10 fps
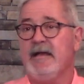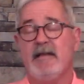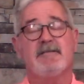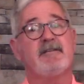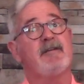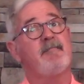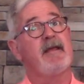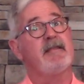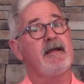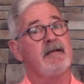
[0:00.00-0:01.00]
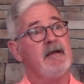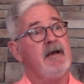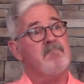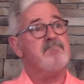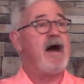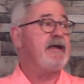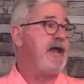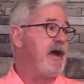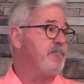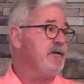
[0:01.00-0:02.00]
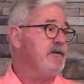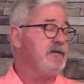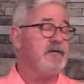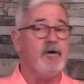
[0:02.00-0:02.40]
It isn't something that might happen.